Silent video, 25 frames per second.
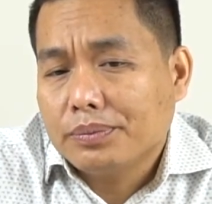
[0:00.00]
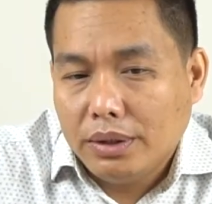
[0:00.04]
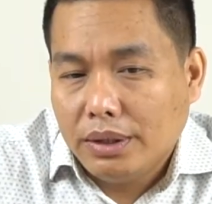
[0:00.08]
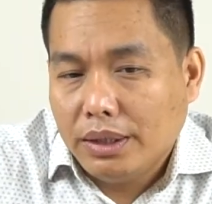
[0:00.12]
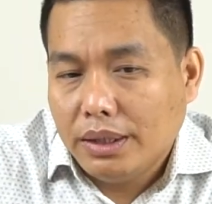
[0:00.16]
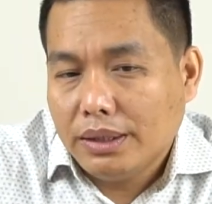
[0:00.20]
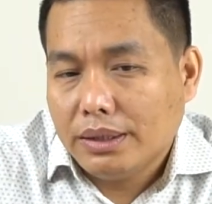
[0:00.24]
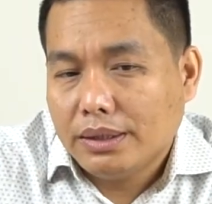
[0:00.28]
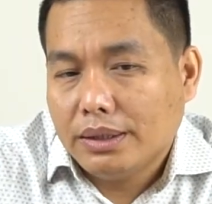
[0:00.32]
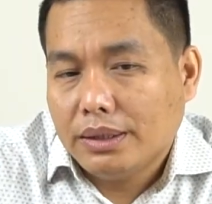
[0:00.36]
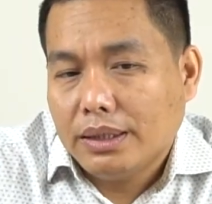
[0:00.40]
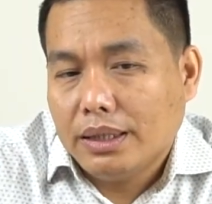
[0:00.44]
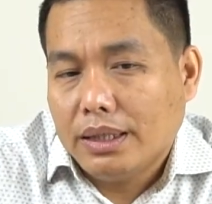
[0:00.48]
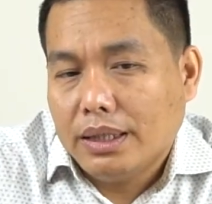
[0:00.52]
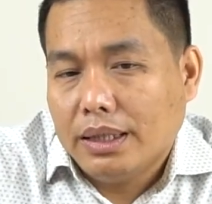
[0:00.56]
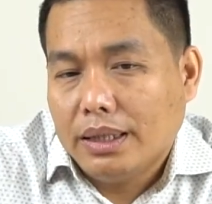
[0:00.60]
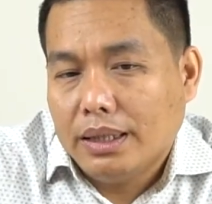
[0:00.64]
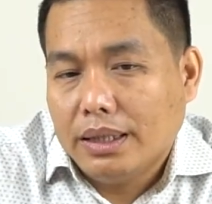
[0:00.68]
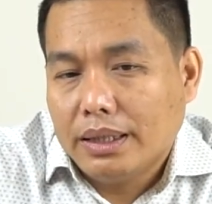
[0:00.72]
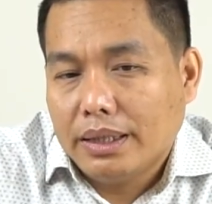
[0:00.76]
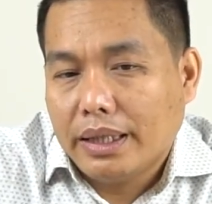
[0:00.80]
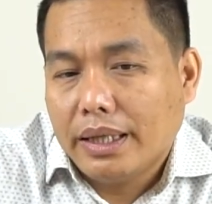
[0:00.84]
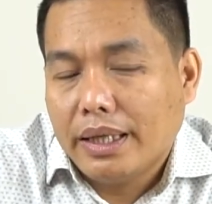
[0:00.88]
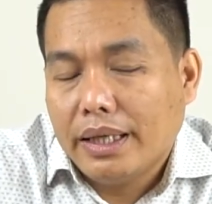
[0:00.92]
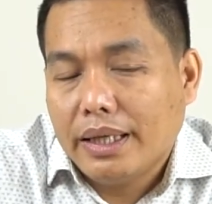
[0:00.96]
This
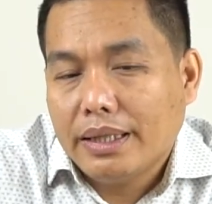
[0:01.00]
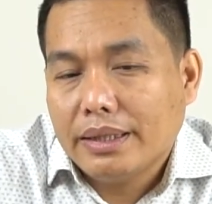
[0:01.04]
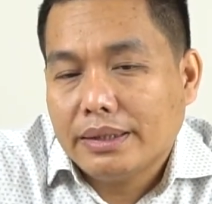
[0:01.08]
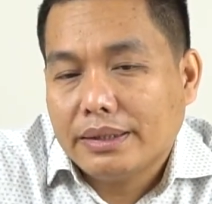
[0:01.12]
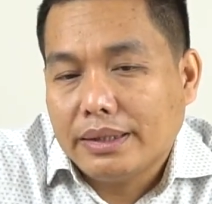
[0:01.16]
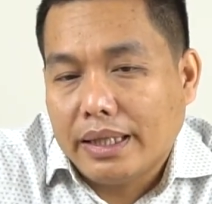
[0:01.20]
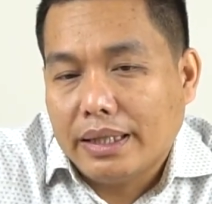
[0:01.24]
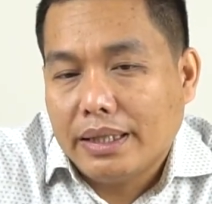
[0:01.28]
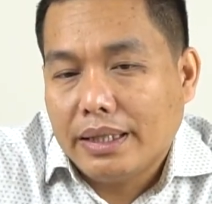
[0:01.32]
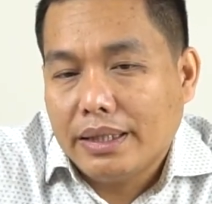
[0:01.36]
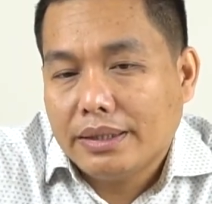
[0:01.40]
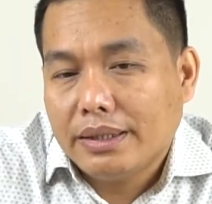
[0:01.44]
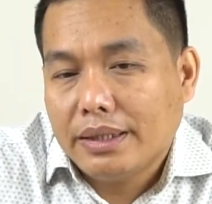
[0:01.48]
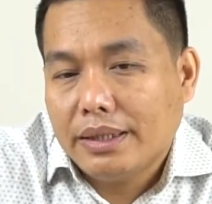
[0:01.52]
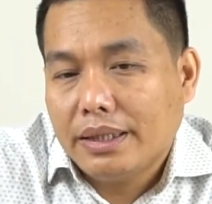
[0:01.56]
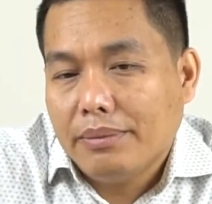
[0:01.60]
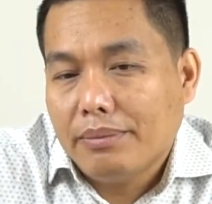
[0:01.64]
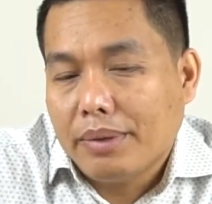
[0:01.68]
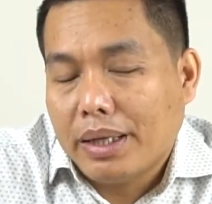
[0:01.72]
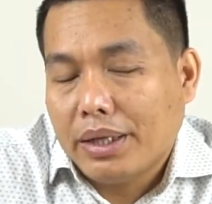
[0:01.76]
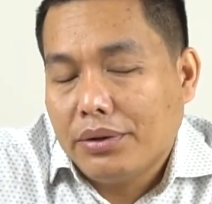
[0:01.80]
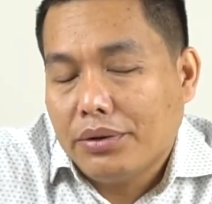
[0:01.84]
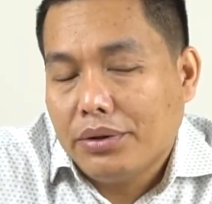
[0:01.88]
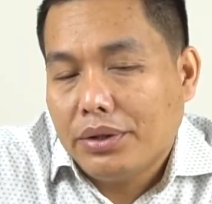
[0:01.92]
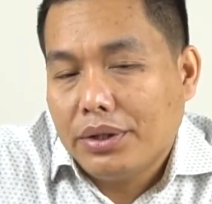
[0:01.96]
race, ethnicity,
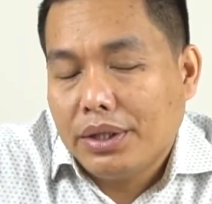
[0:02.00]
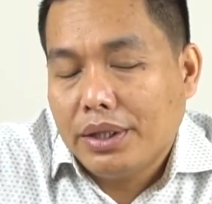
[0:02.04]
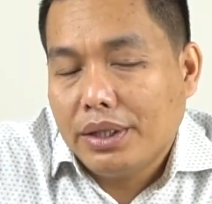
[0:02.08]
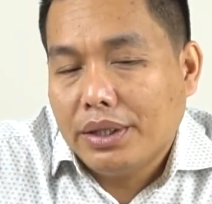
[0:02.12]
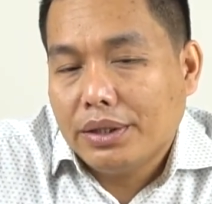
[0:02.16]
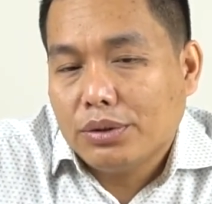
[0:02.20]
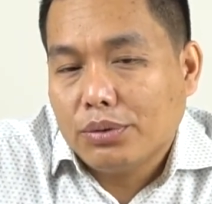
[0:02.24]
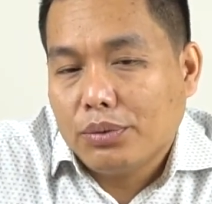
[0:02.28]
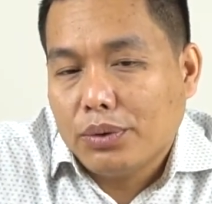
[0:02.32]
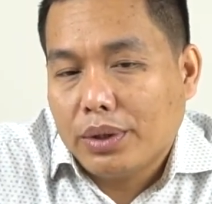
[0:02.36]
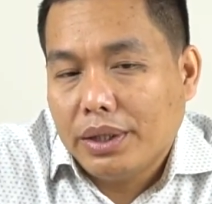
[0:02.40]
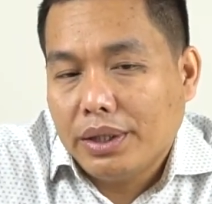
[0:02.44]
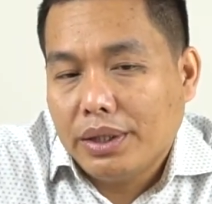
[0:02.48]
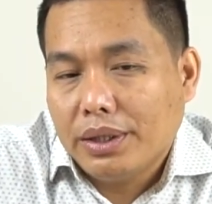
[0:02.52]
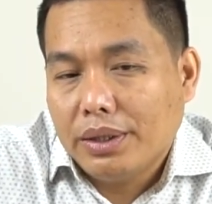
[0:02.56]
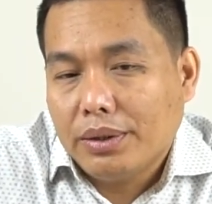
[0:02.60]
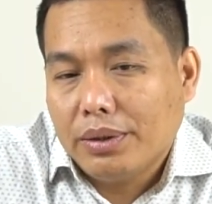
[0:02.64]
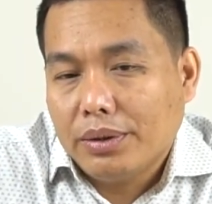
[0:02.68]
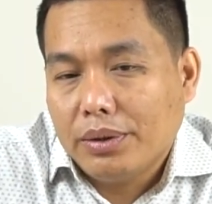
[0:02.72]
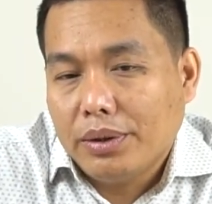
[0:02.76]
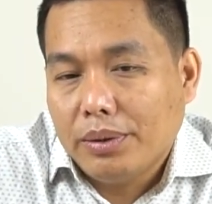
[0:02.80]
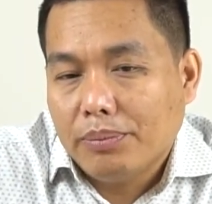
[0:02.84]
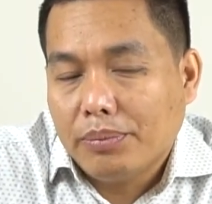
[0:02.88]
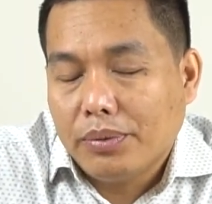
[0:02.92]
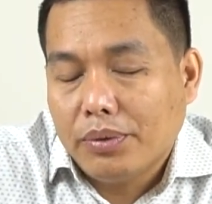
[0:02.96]
minority is quite
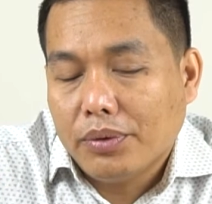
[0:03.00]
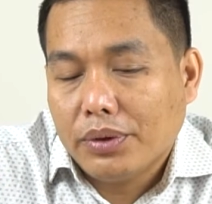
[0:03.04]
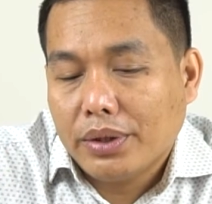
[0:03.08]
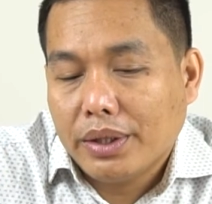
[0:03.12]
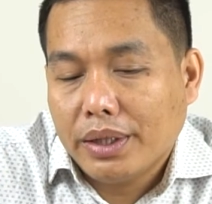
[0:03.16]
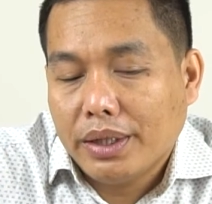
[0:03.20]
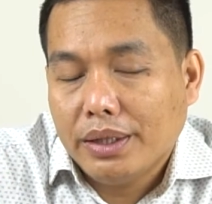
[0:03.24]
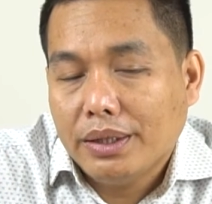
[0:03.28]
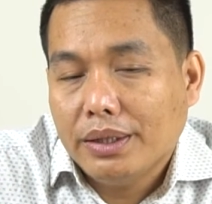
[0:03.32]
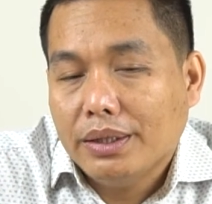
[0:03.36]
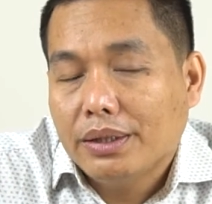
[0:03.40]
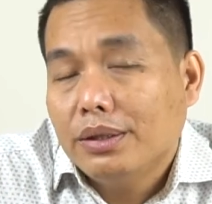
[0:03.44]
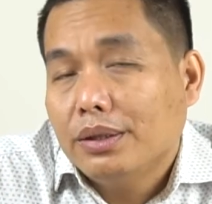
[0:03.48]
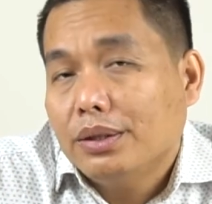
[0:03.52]
important